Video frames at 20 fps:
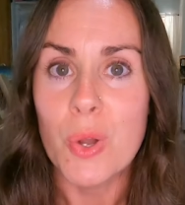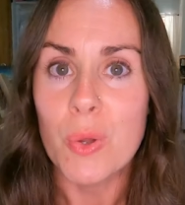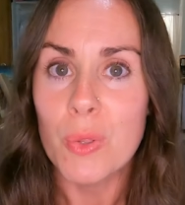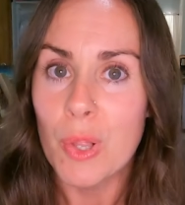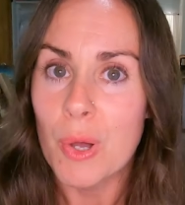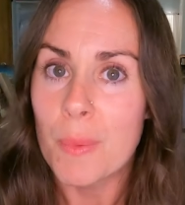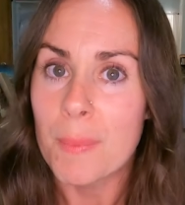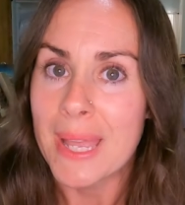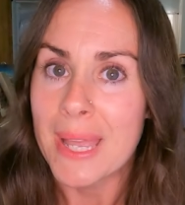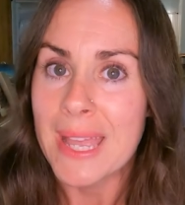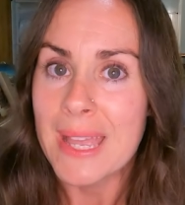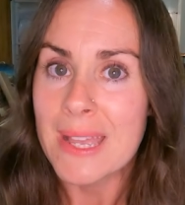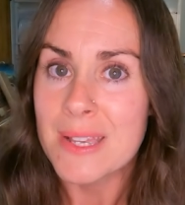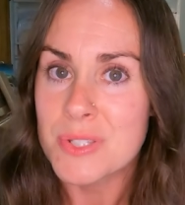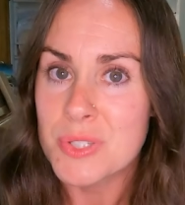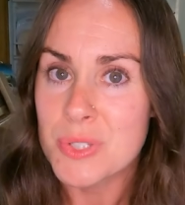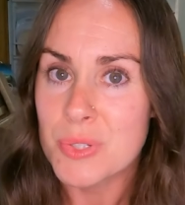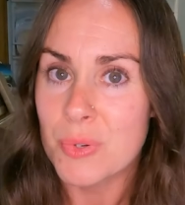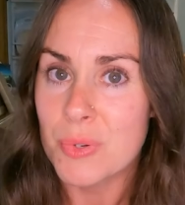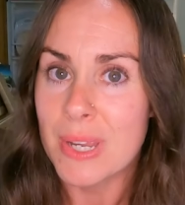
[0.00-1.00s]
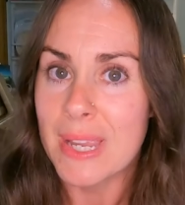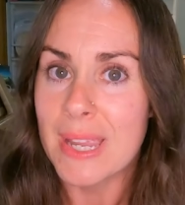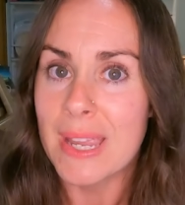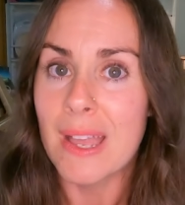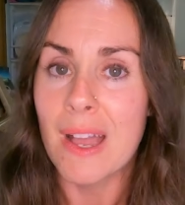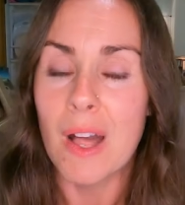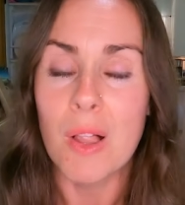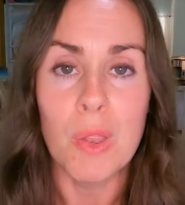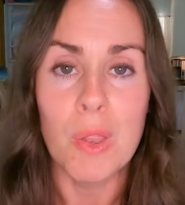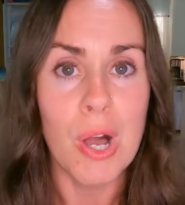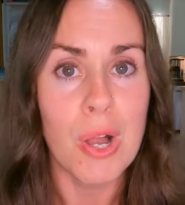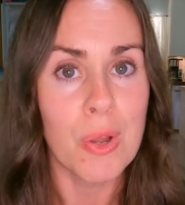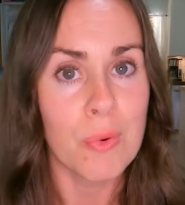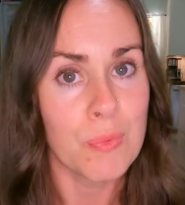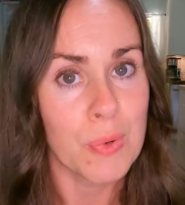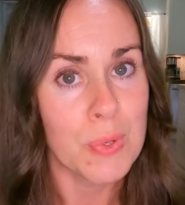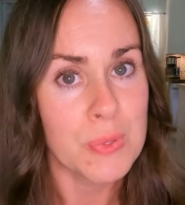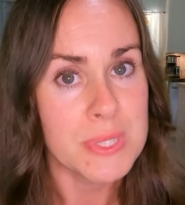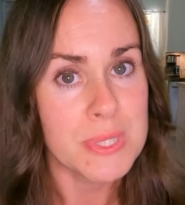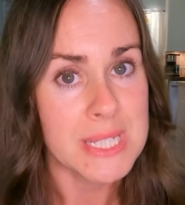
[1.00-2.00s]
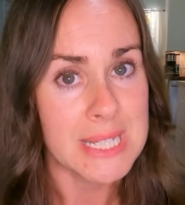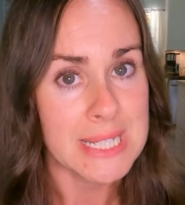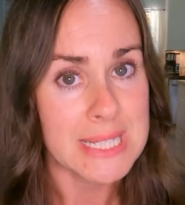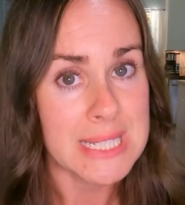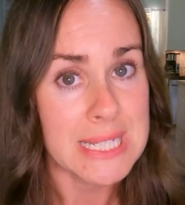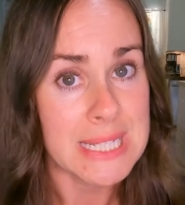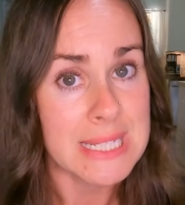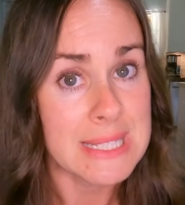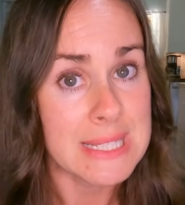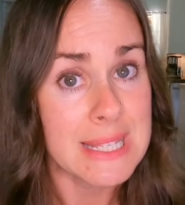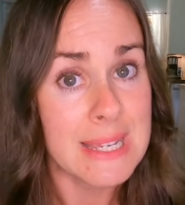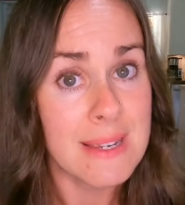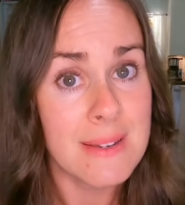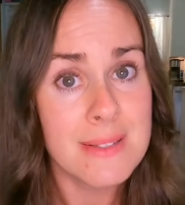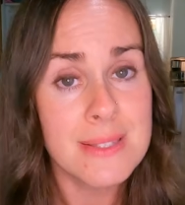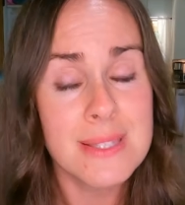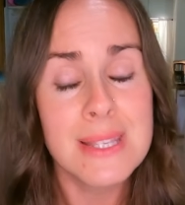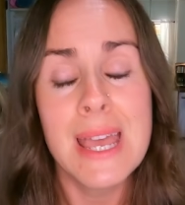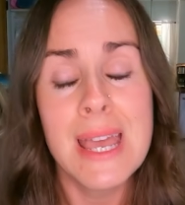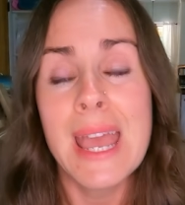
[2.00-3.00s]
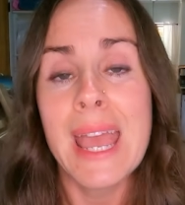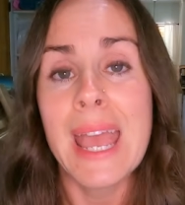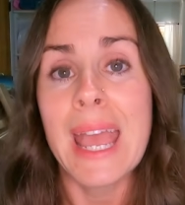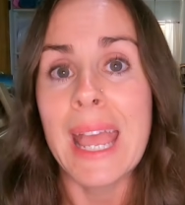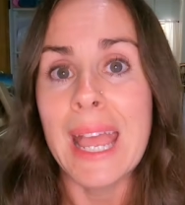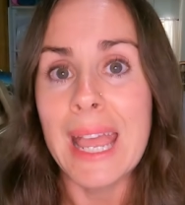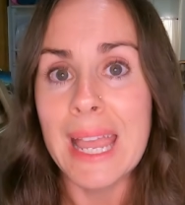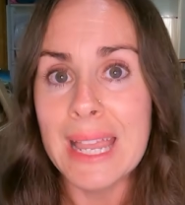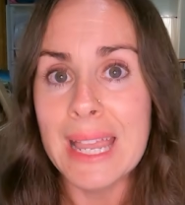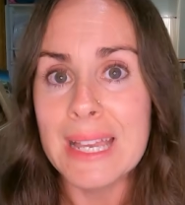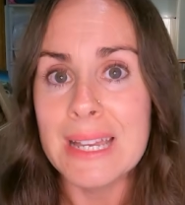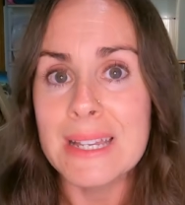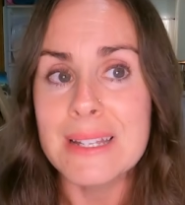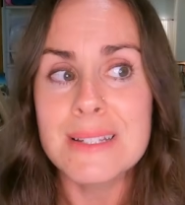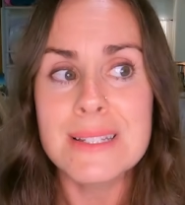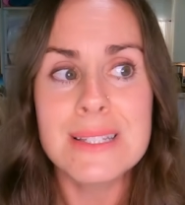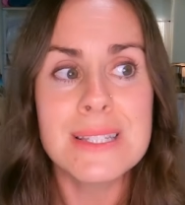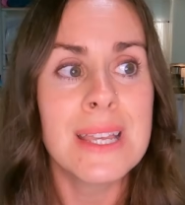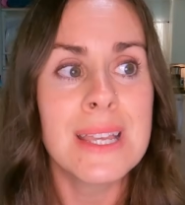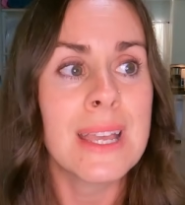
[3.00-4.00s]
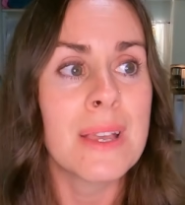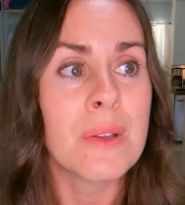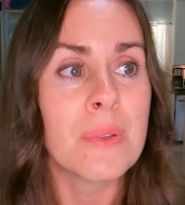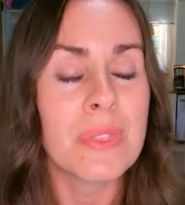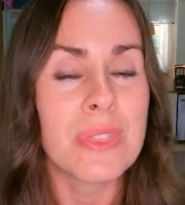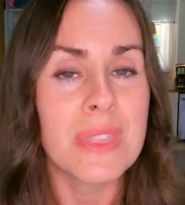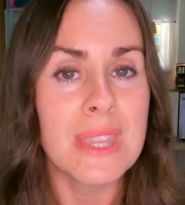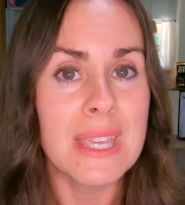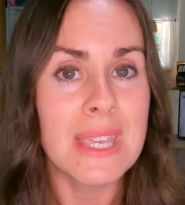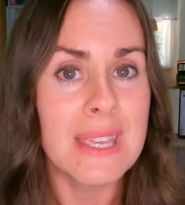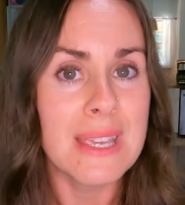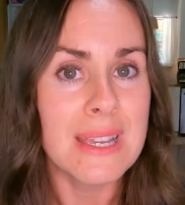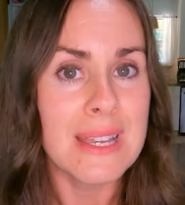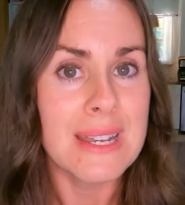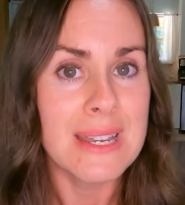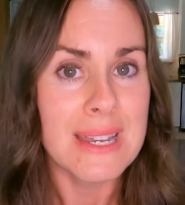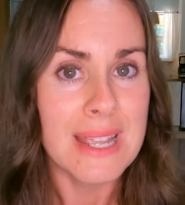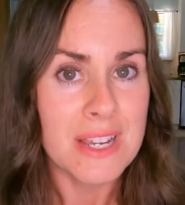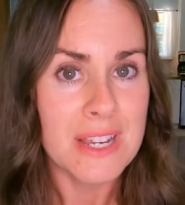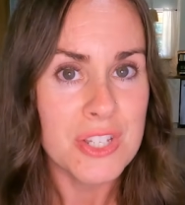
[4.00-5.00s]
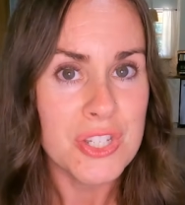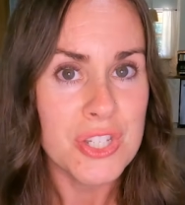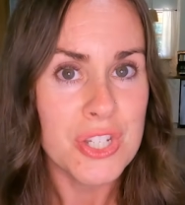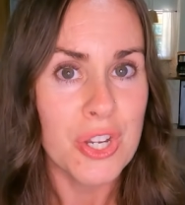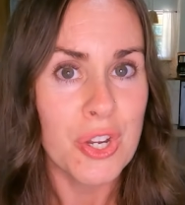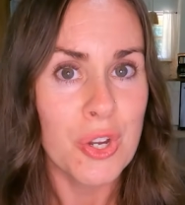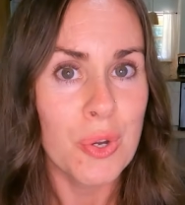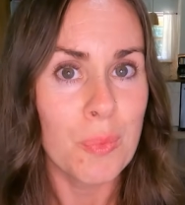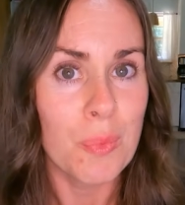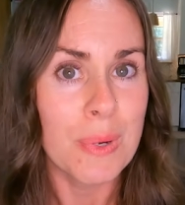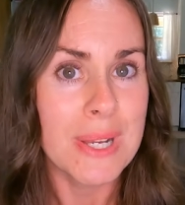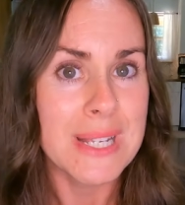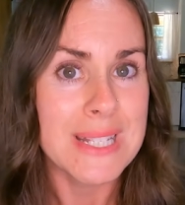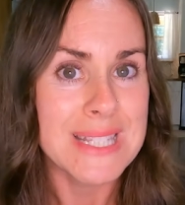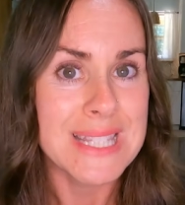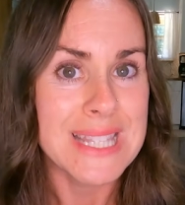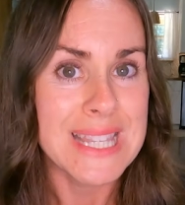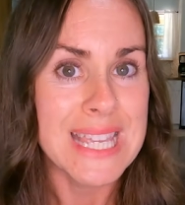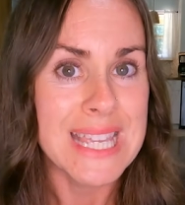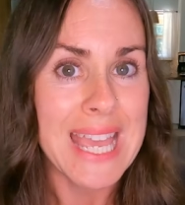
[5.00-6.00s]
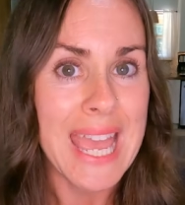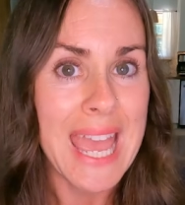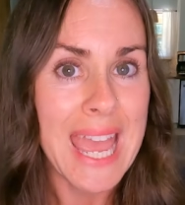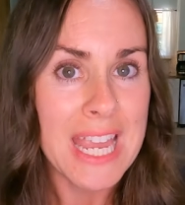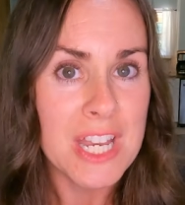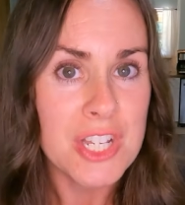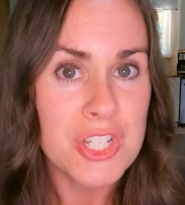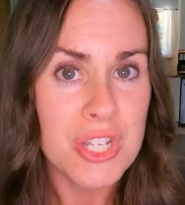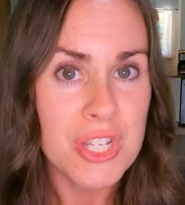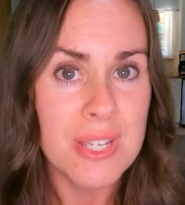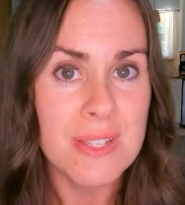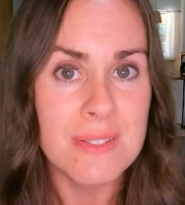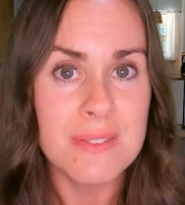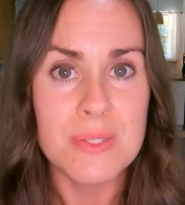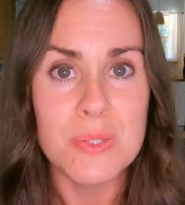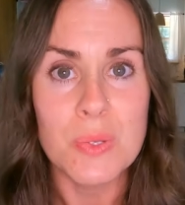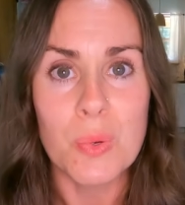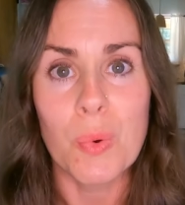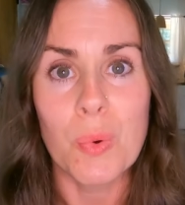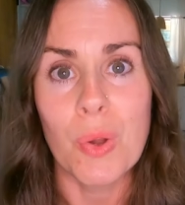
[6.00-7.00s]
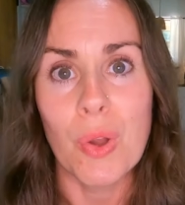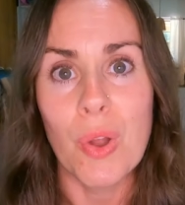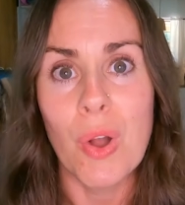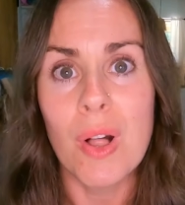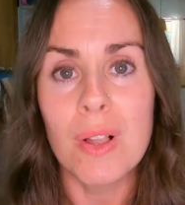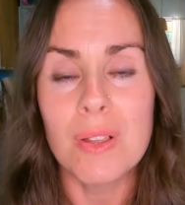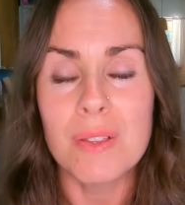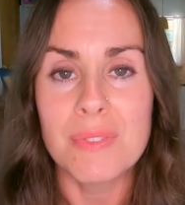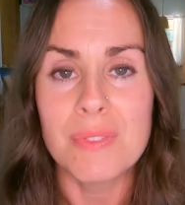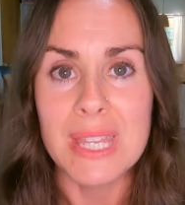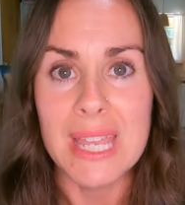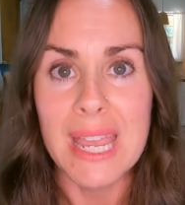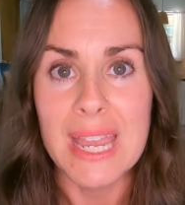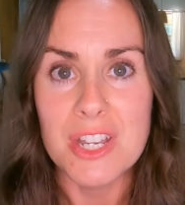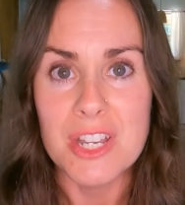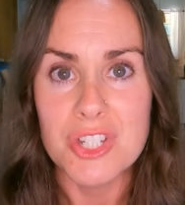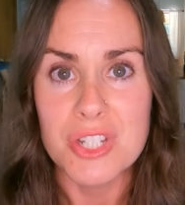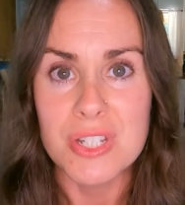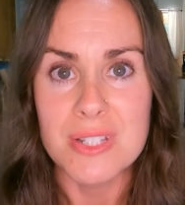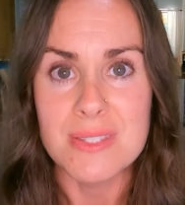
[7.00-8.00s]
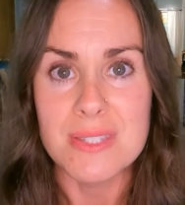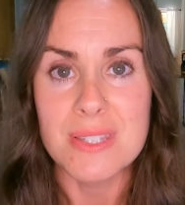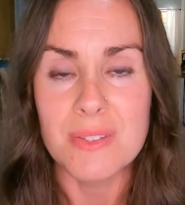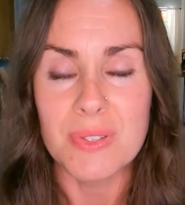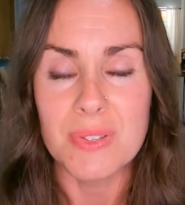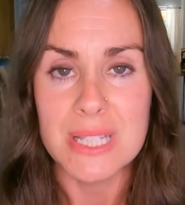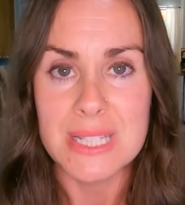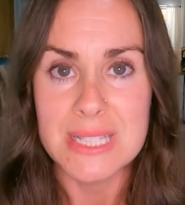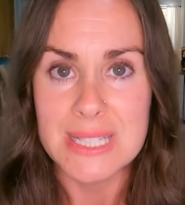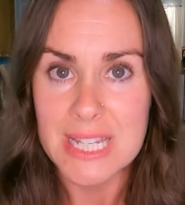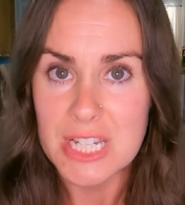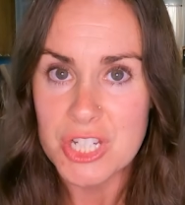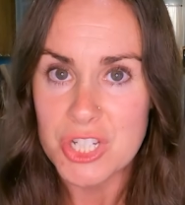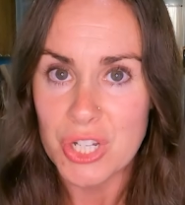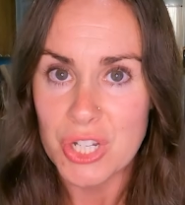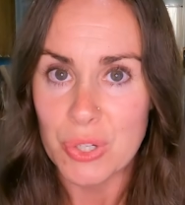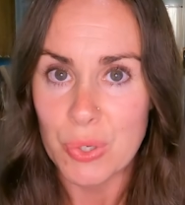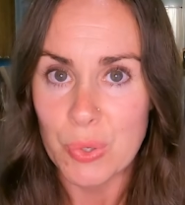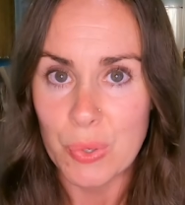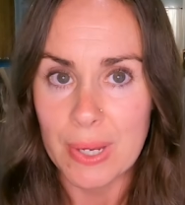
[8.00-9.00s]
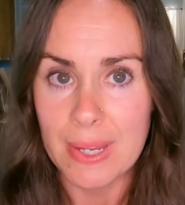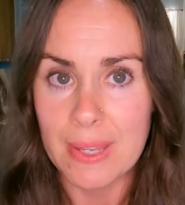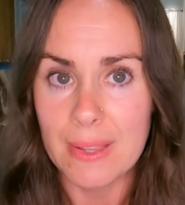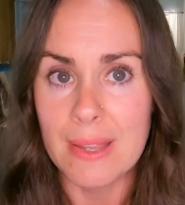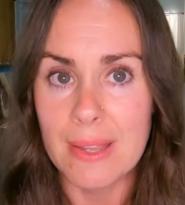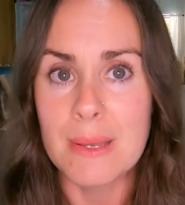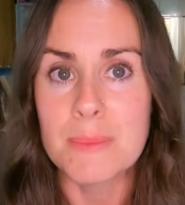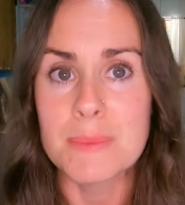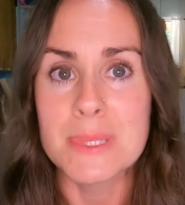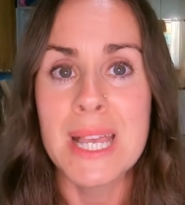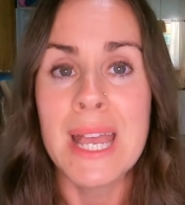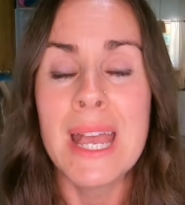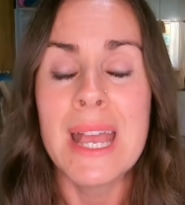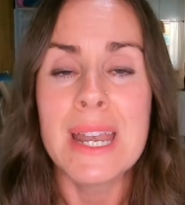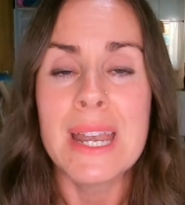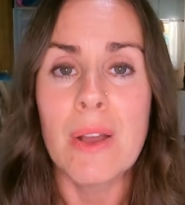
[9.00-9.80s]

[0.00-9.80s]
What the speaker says: Oklahoma history along Route 66, and the next year was the ancients, or all of the ancient civilization curriculums.